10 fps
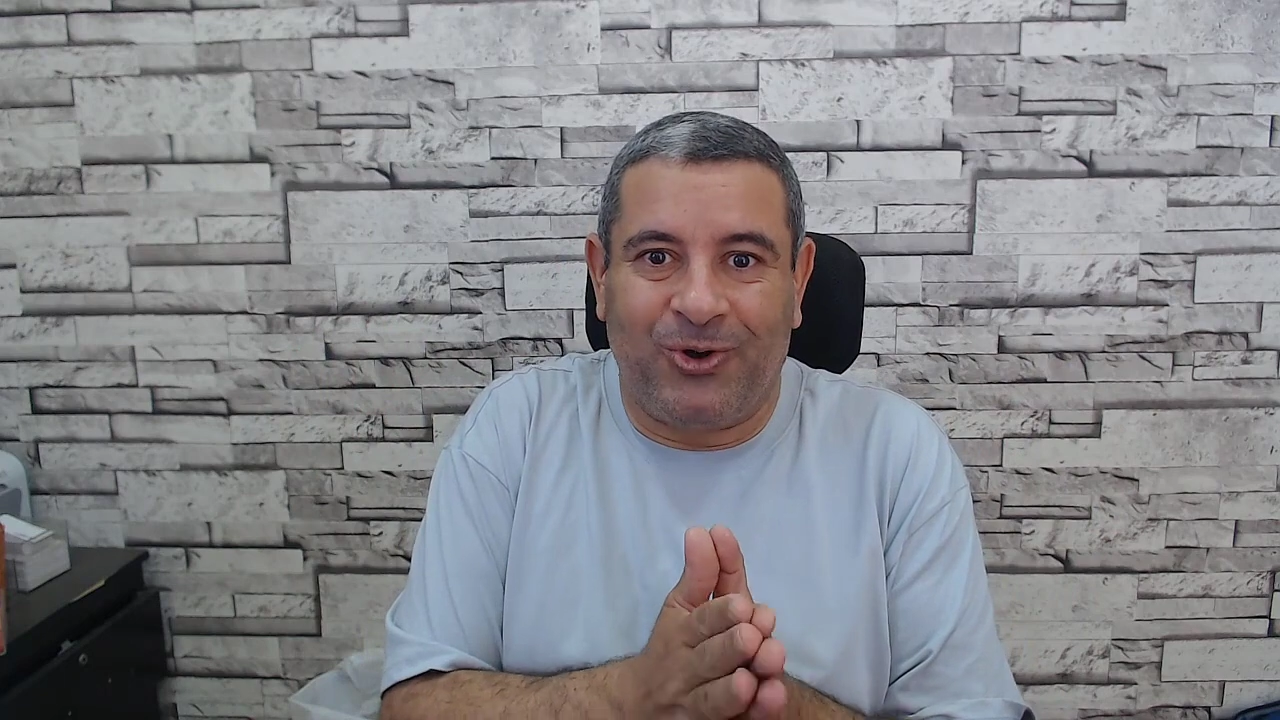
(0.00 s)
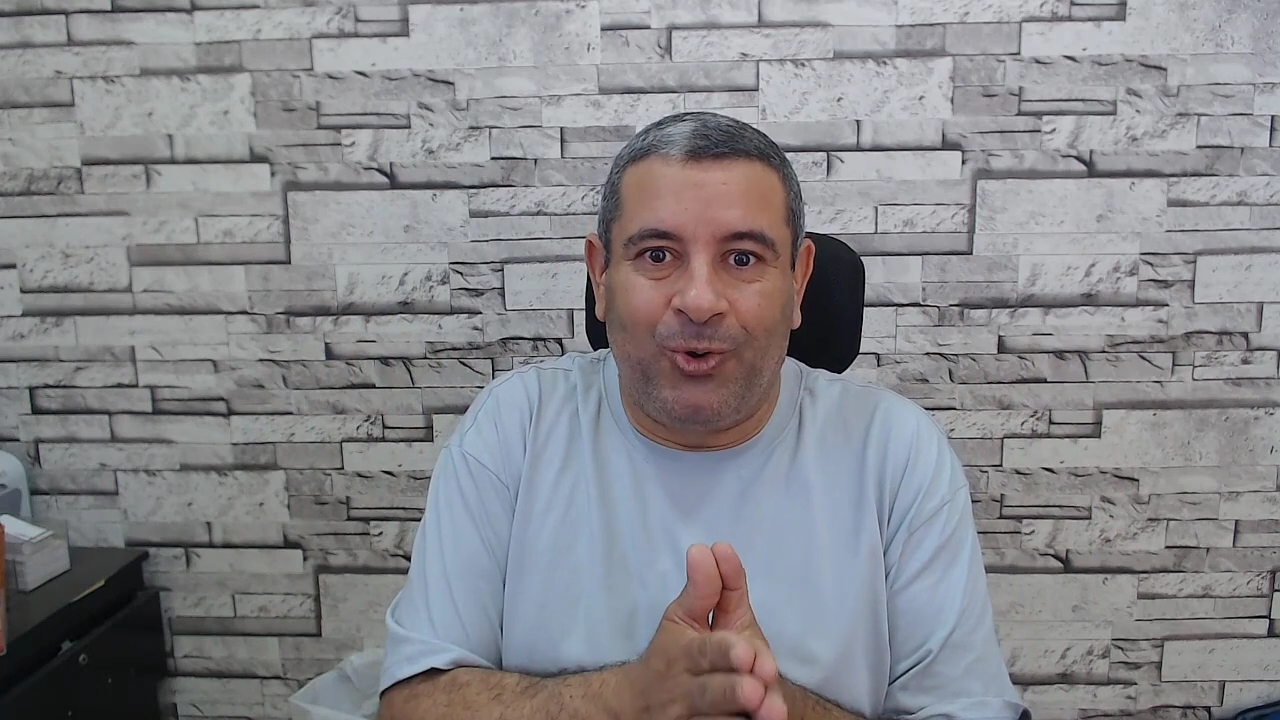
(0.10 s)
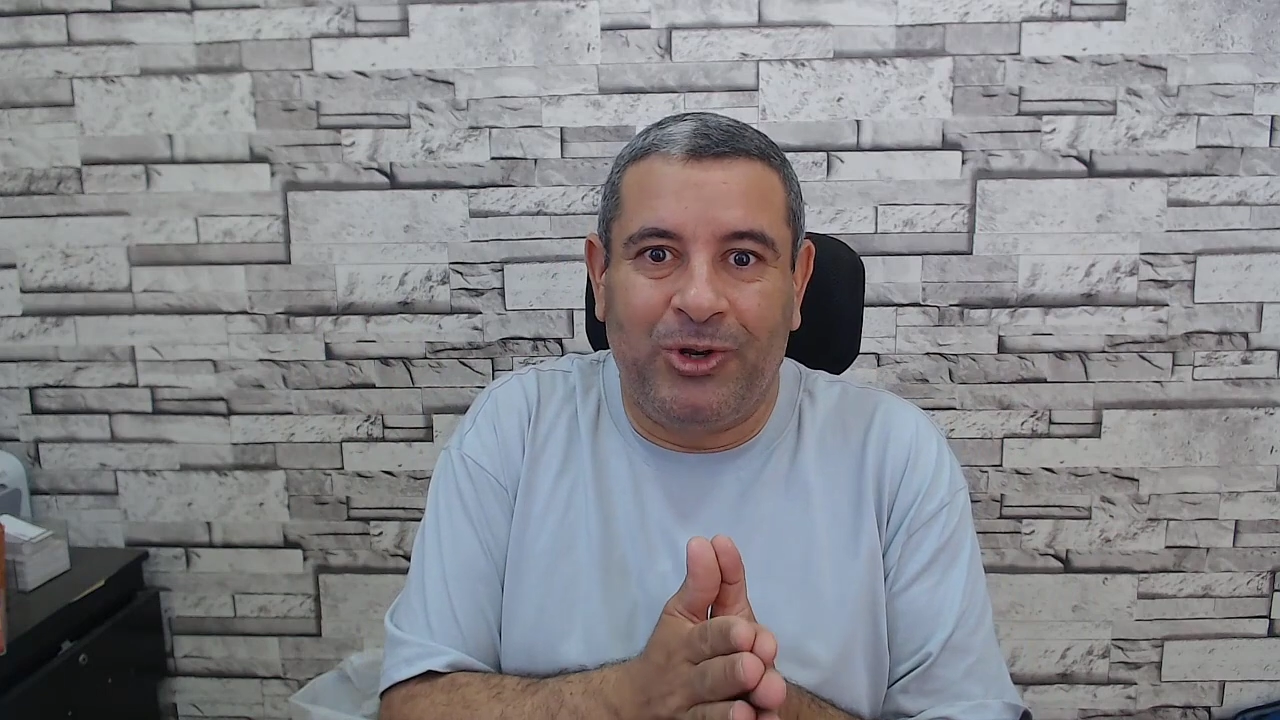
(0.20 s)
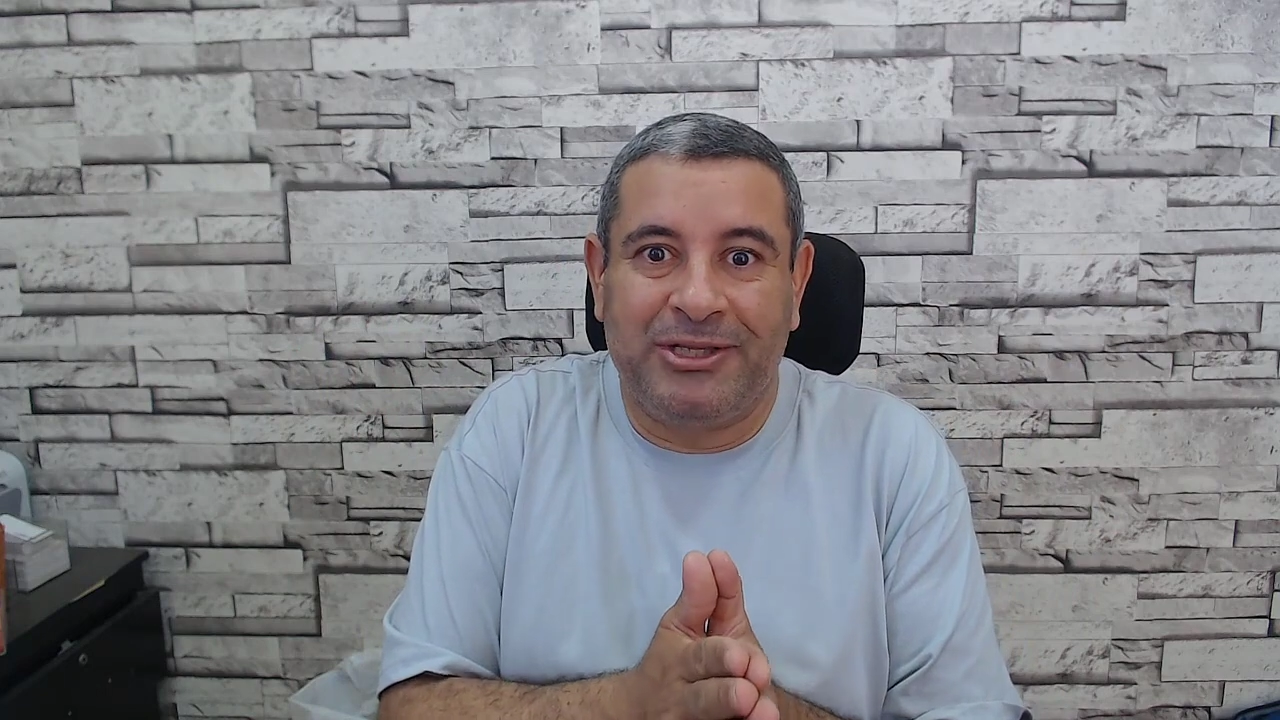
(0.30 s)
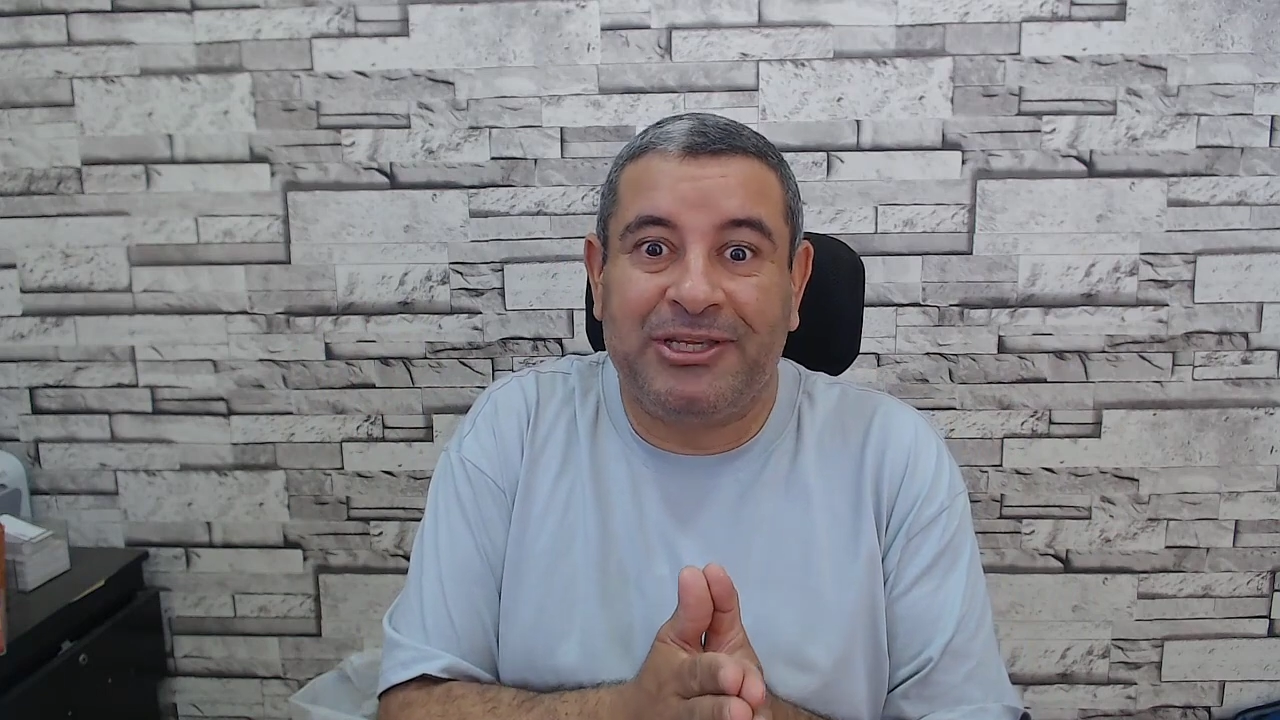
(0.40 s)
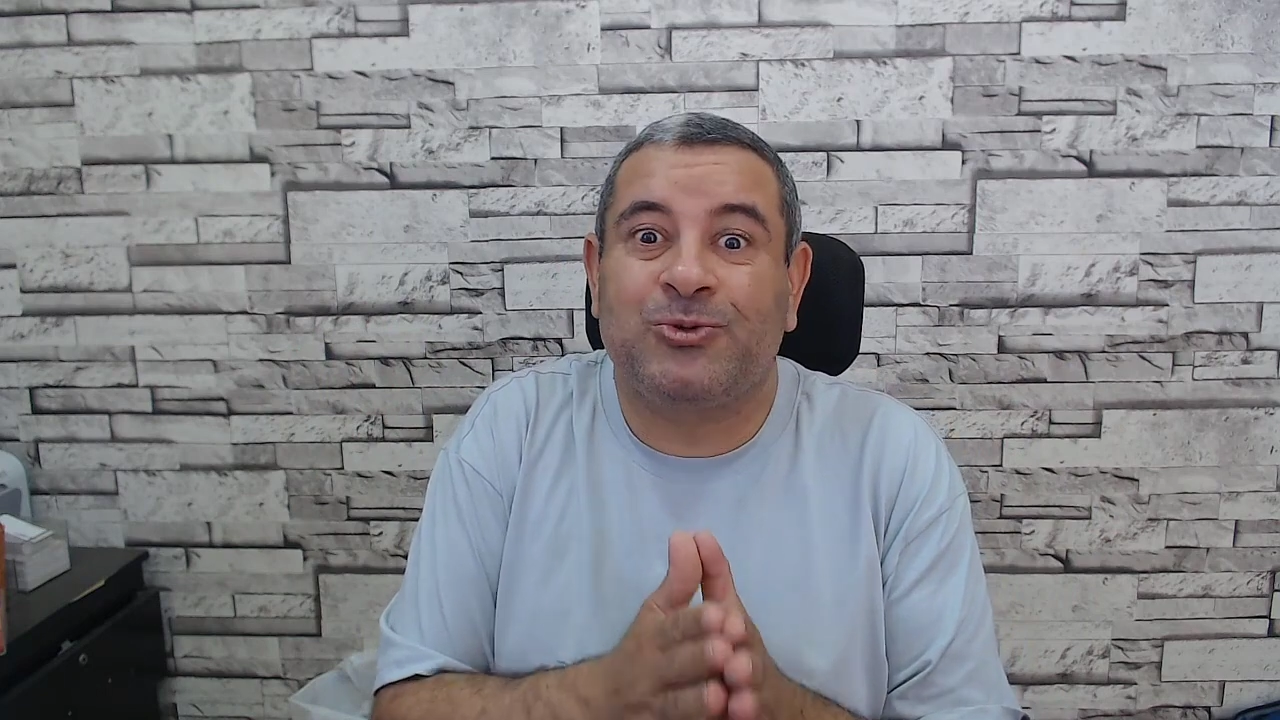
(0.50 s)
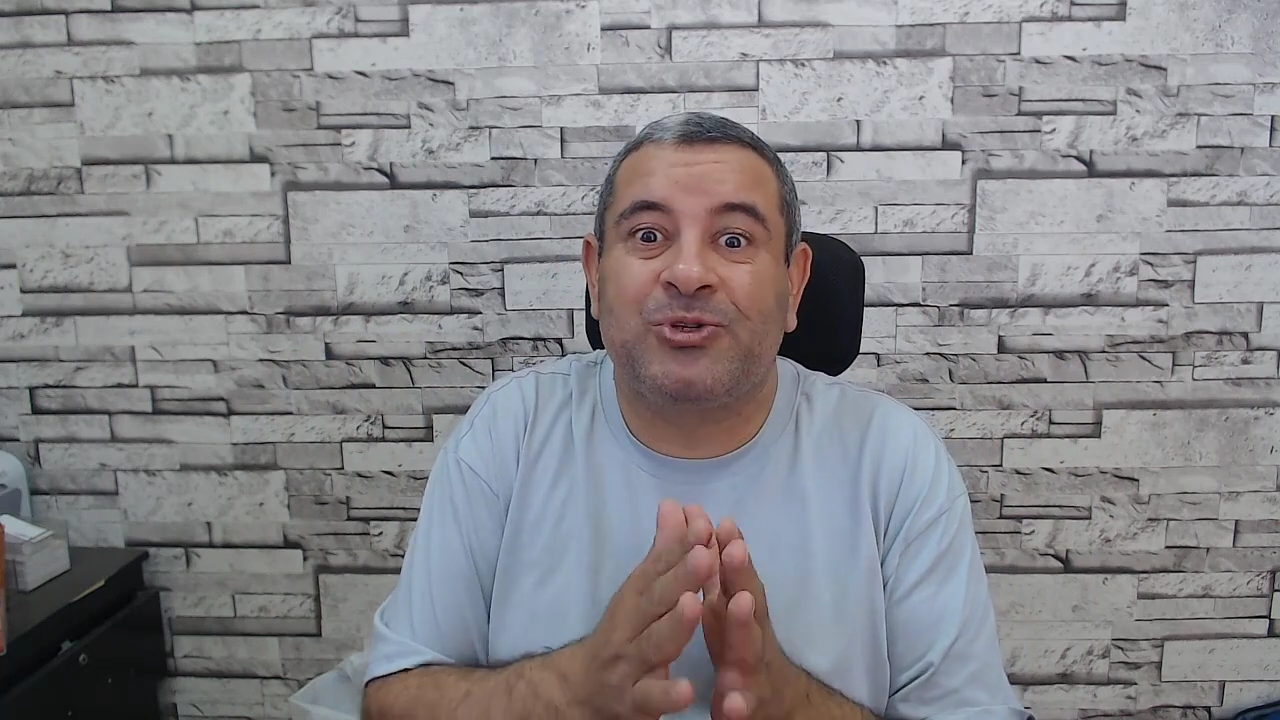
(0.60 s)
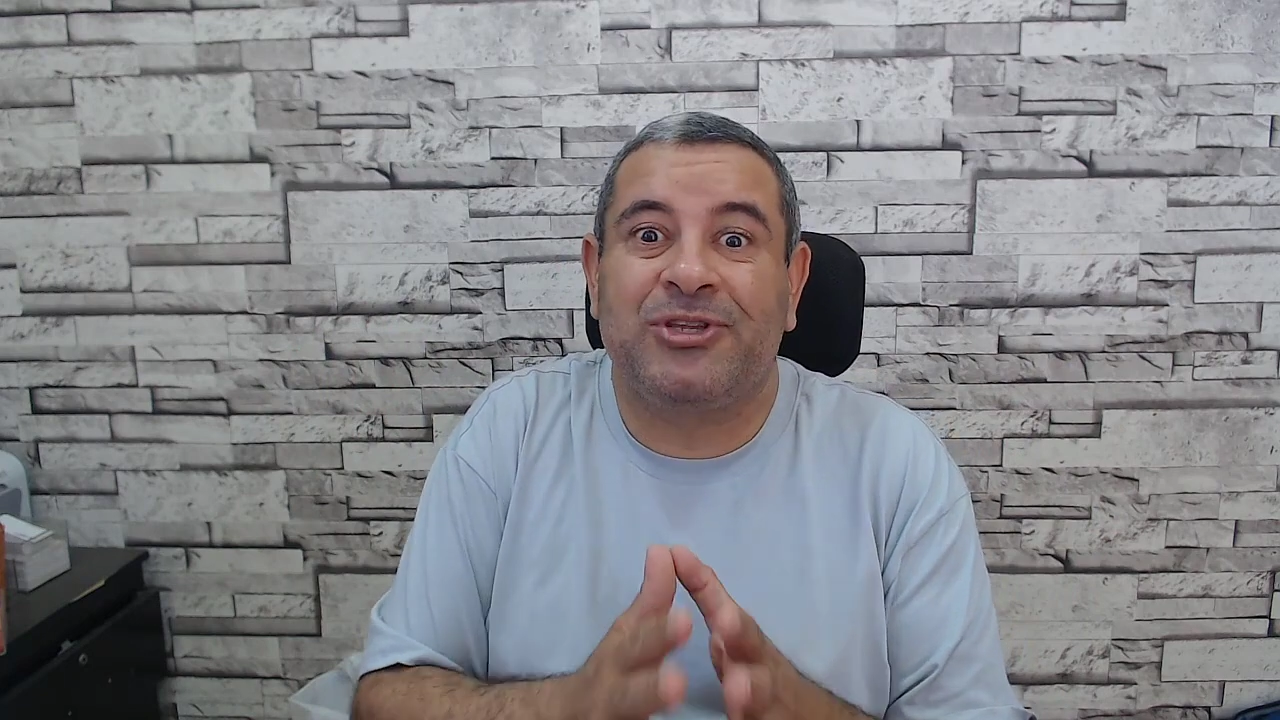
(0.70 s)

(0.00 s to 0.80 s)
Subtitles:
only, this was